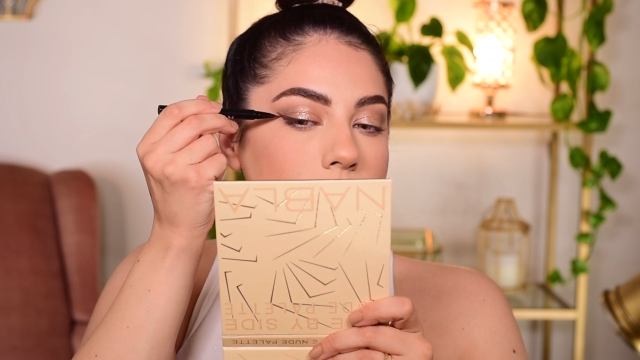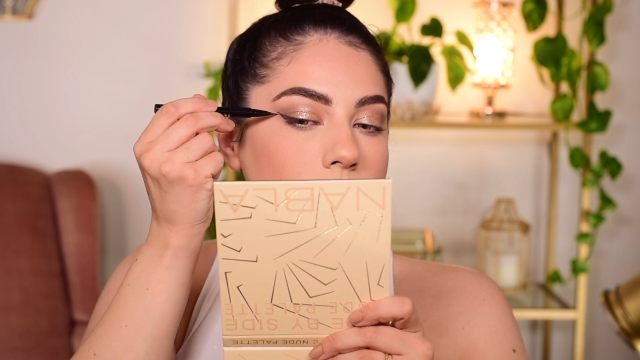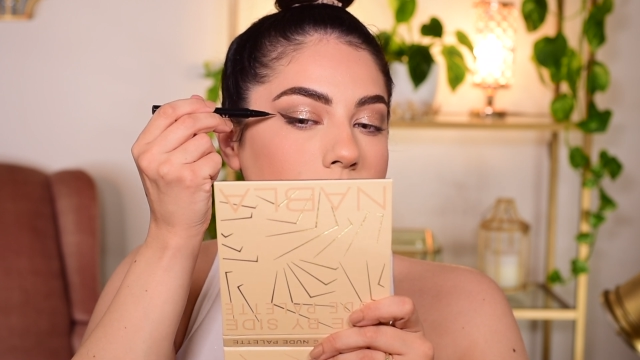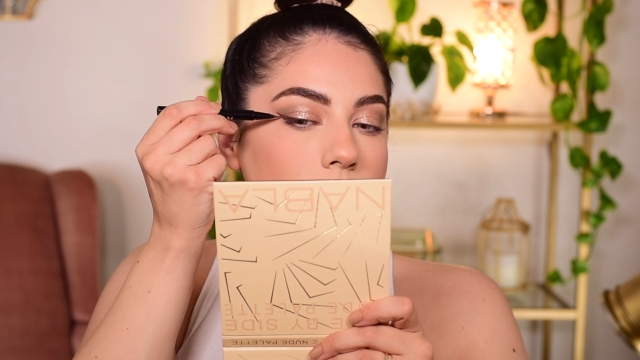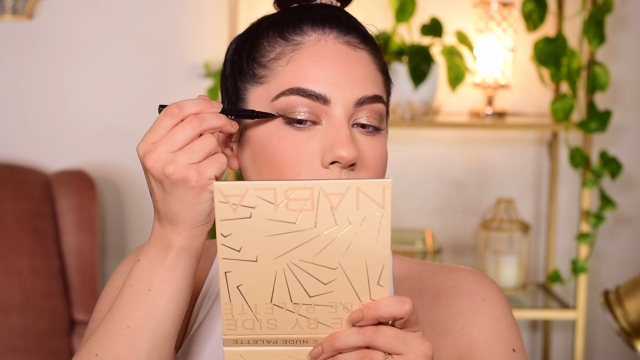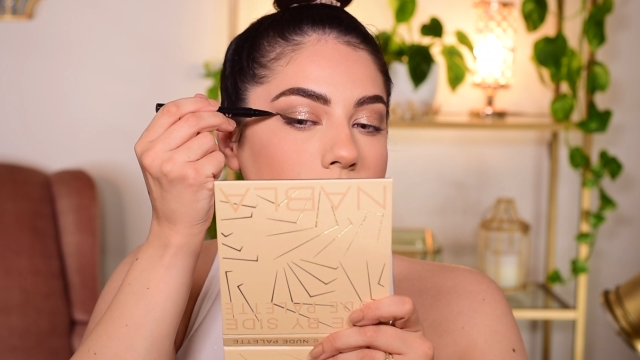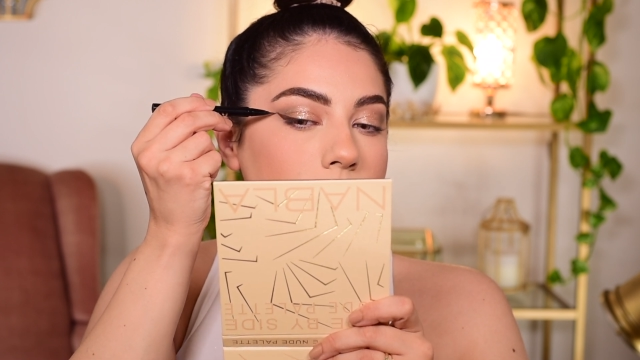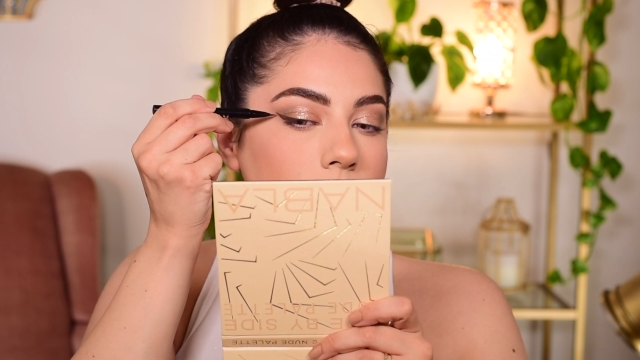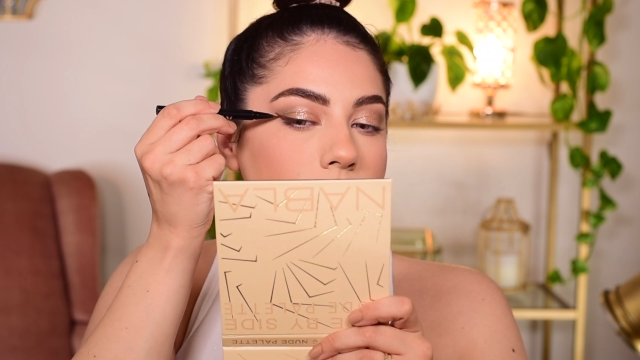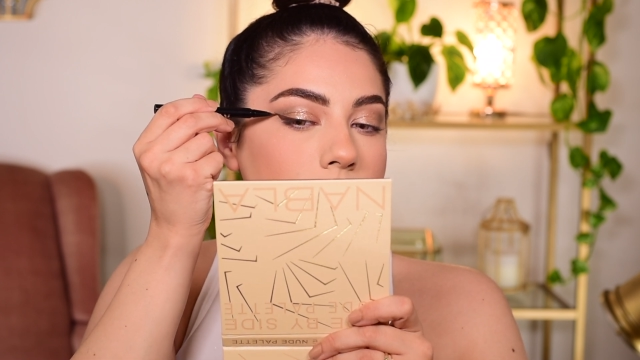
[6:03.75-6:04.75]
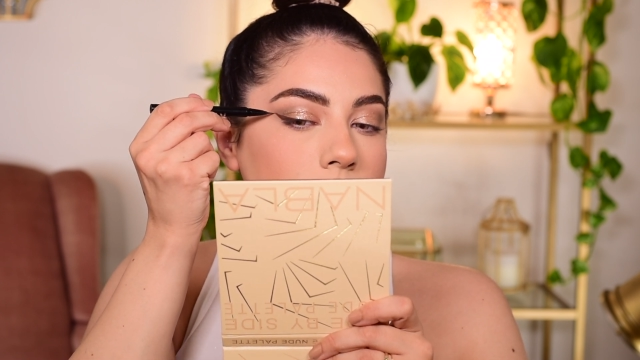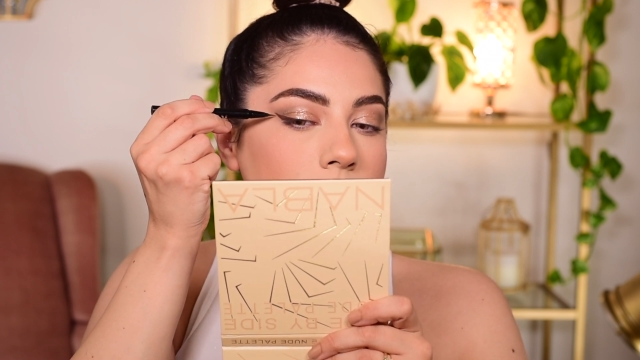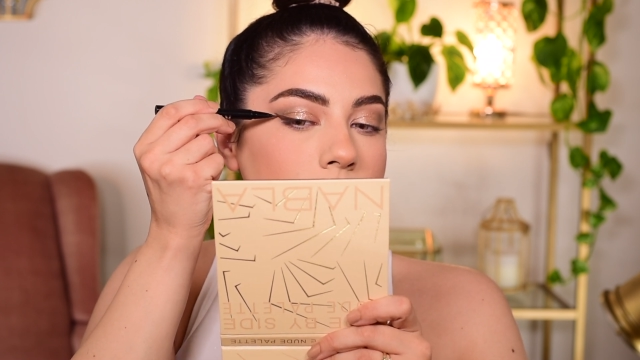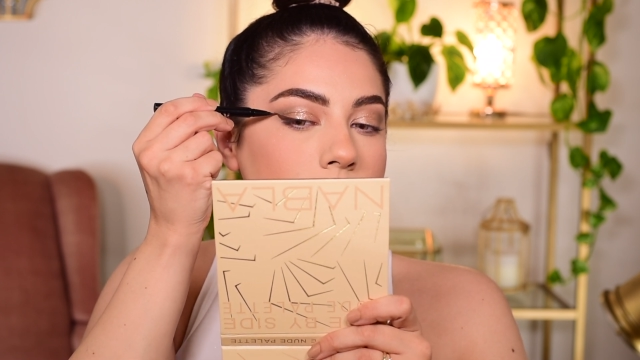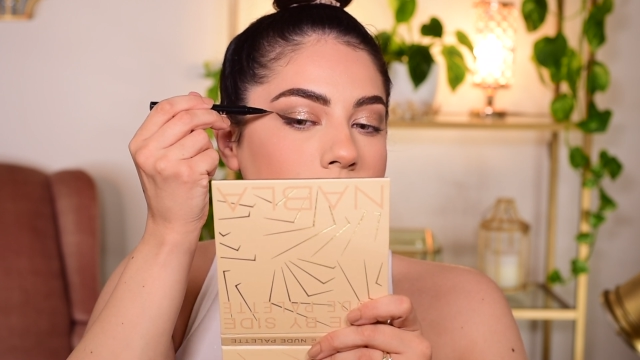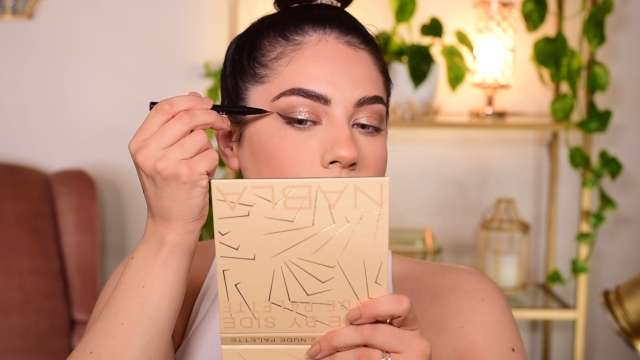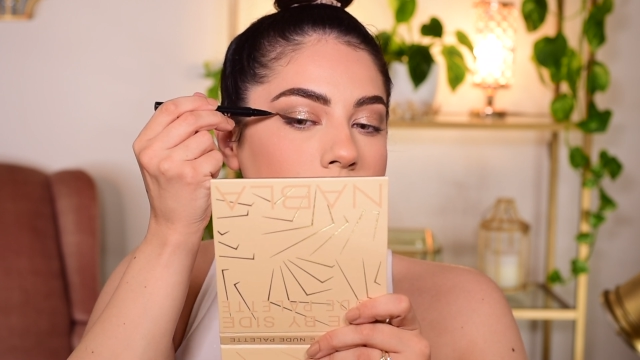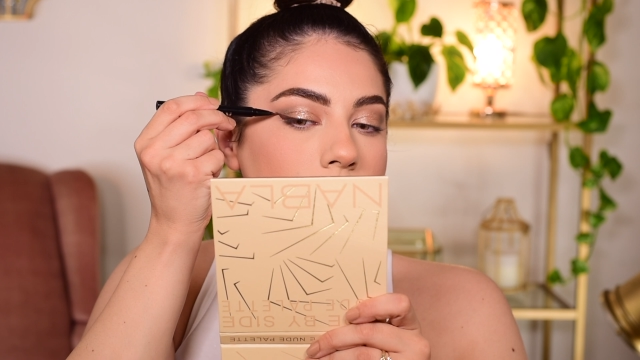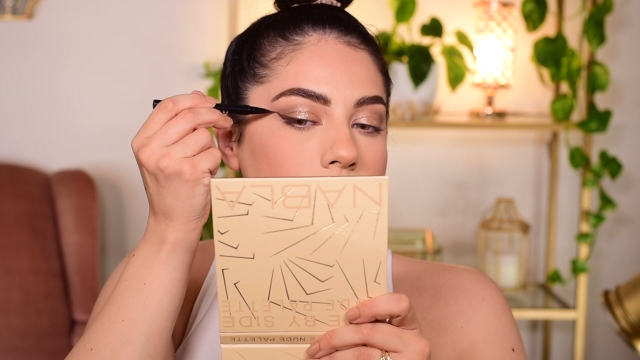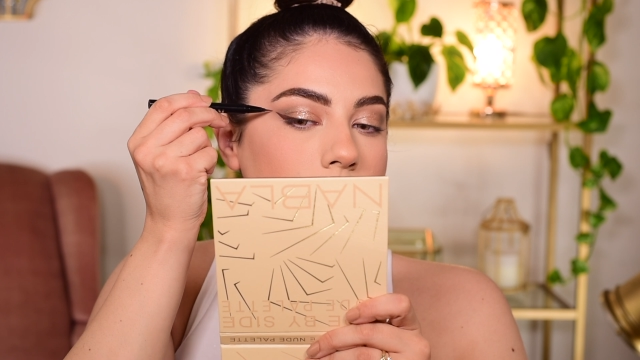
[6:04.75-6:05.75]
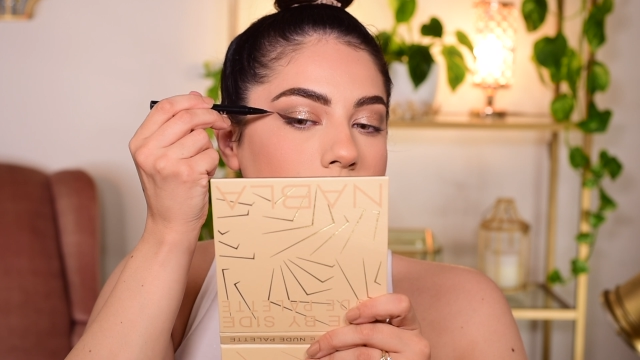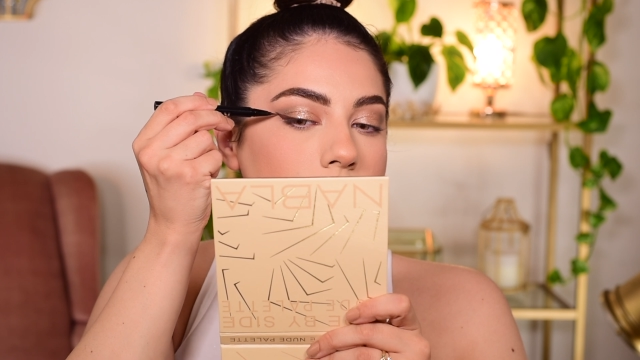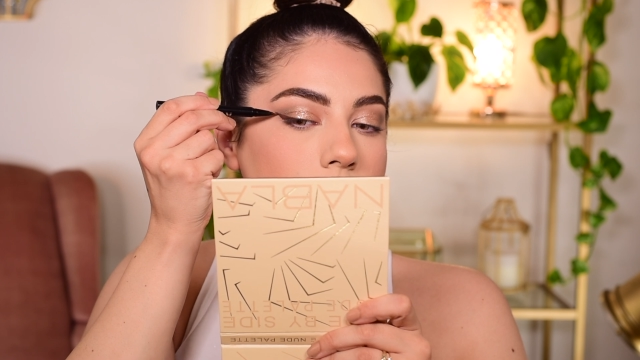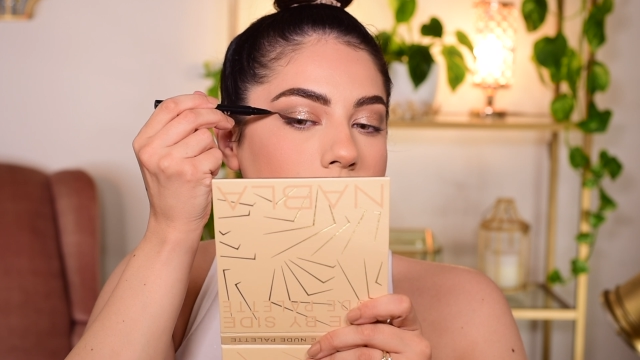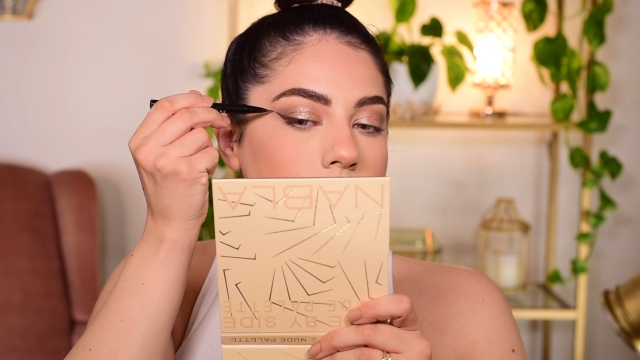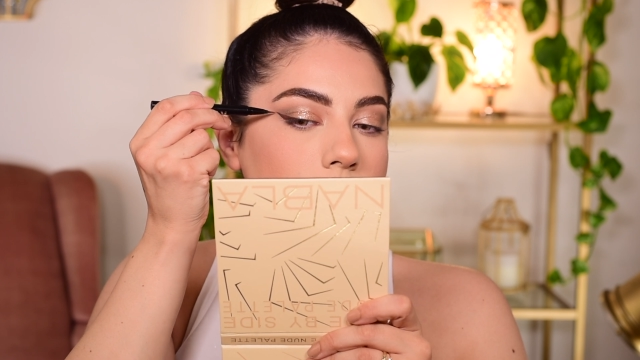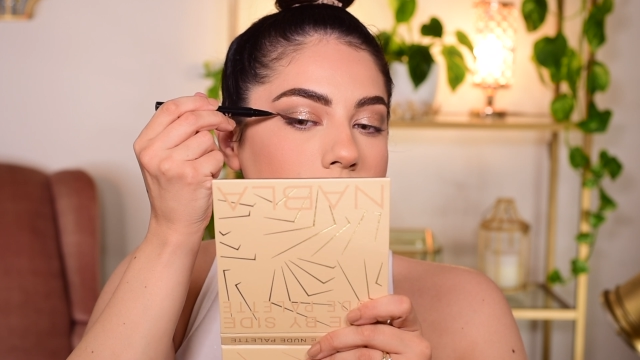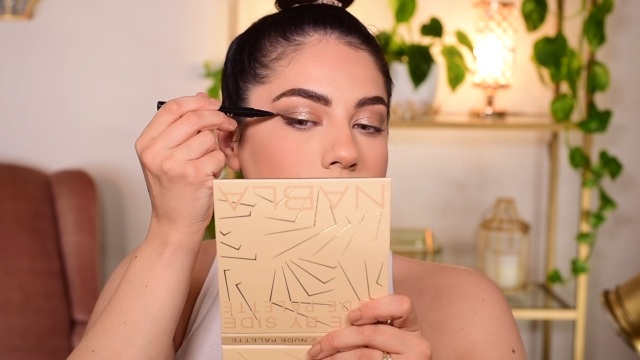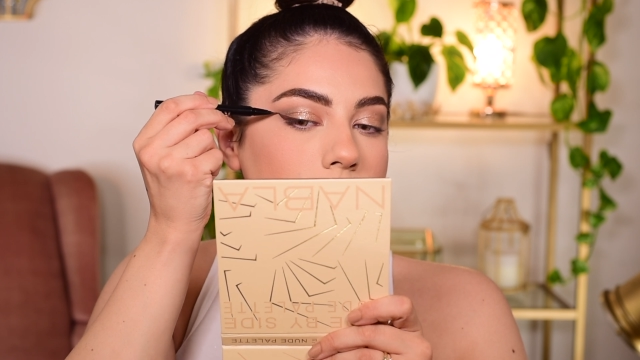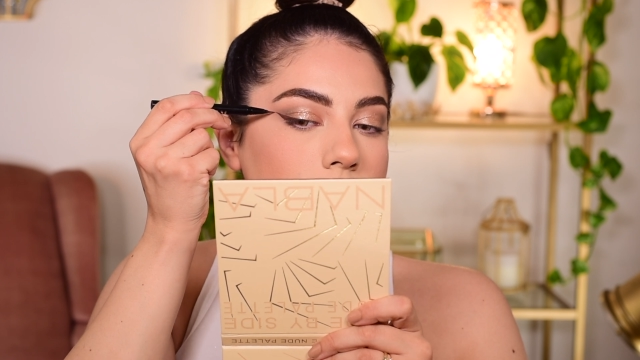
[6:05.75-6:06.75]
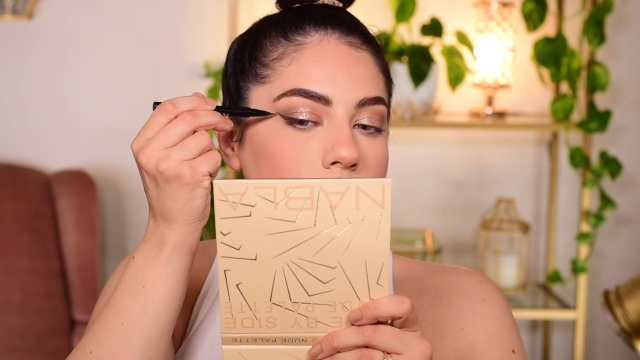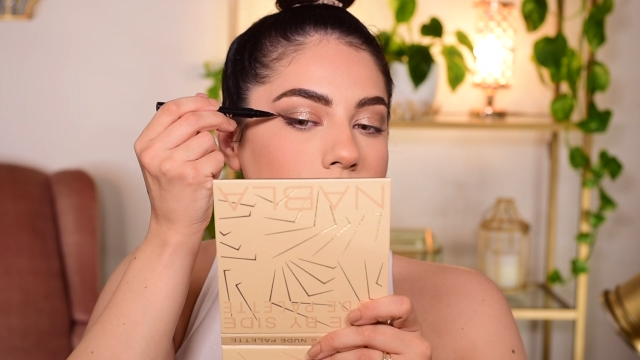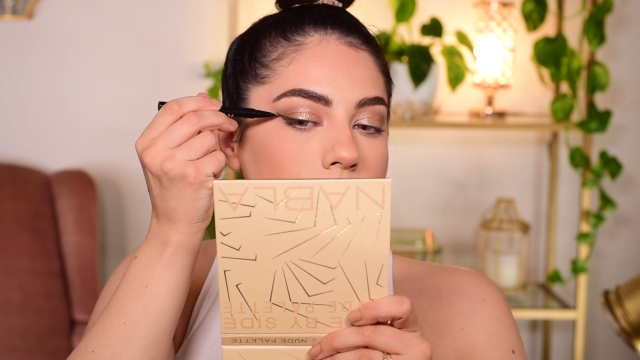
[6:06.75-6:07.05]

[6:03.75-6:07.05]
that area and lengthening